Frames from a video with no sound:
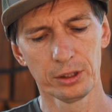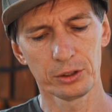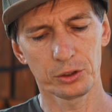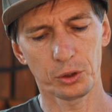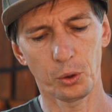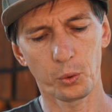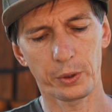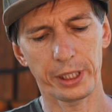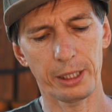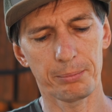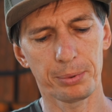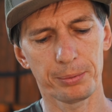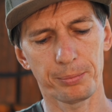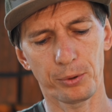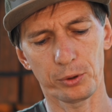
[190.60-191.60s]
toe cap
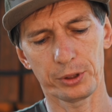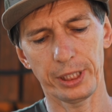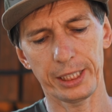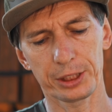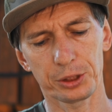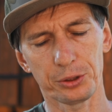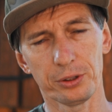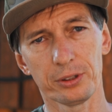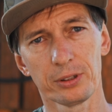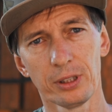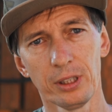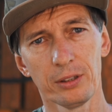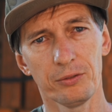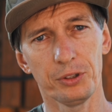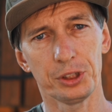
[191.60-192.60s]
protection,
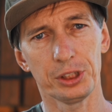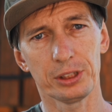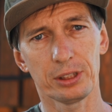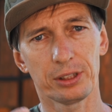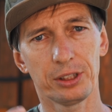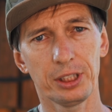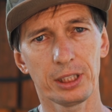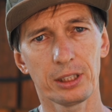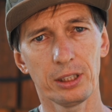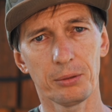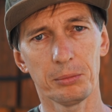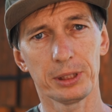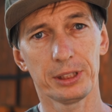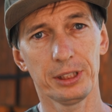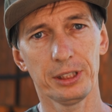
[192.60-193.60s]
which is a thicker
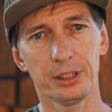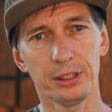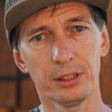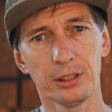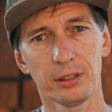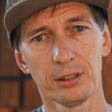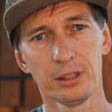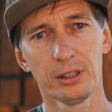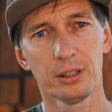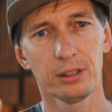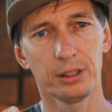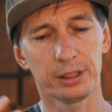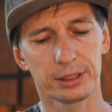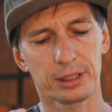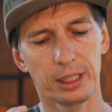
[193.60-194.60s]
material,
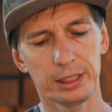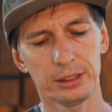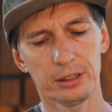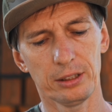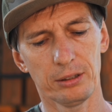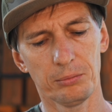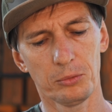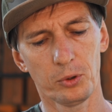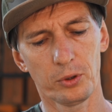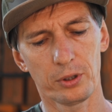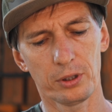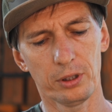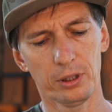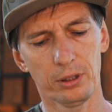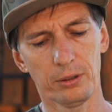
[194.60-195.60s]
it's kind of
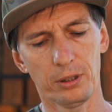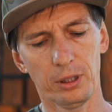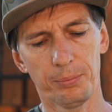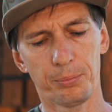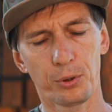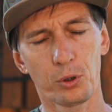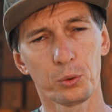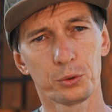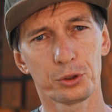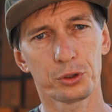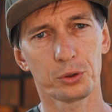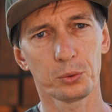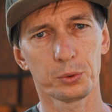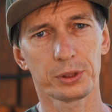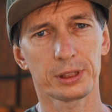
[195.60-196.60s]
more approach
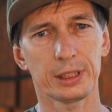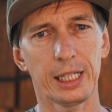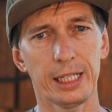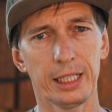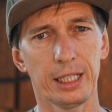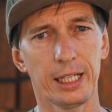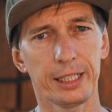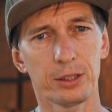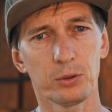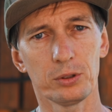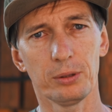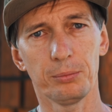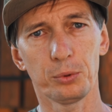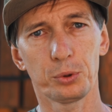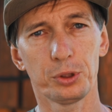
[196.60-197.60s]
shoe style like on
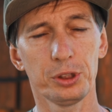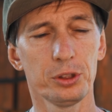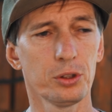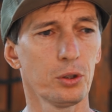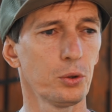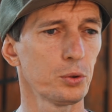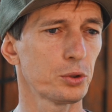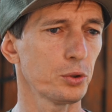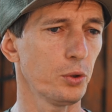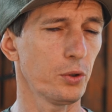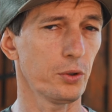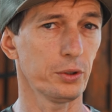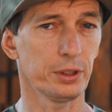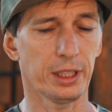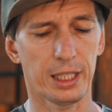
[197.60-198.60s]
the Bushidos or
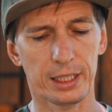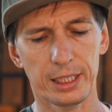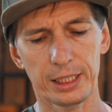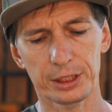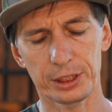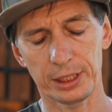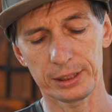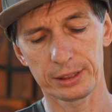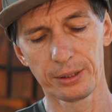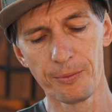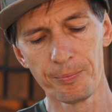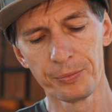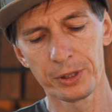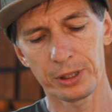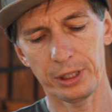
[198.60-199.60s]
on the Akashas,
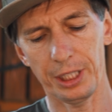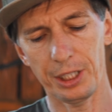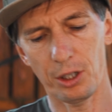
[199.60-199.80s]
they